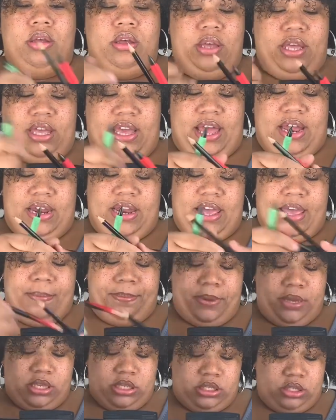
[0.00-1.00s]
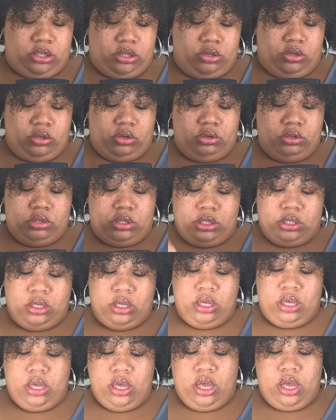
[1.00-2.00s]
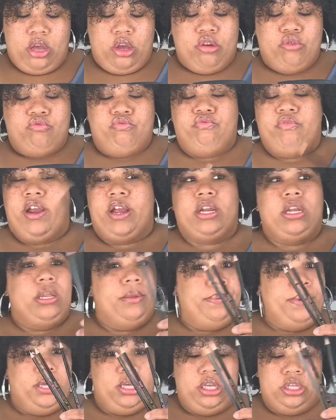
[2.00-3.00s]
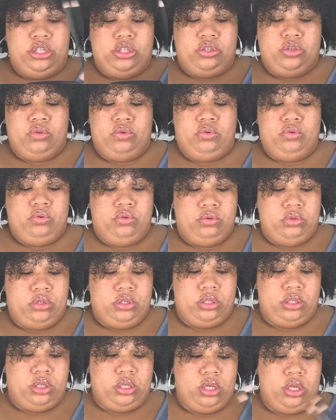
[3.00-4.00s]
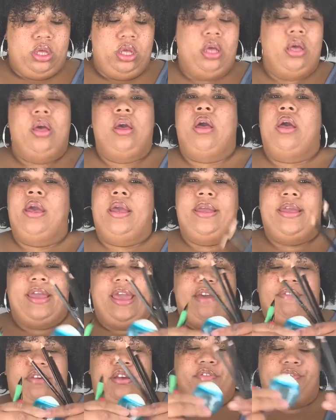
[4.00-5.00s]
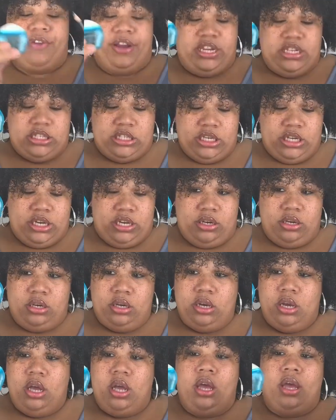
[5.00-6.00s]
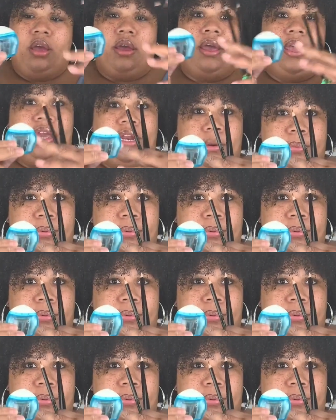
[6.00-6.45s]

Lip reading: He got lead pencils, regular pencils. He have an eraser and a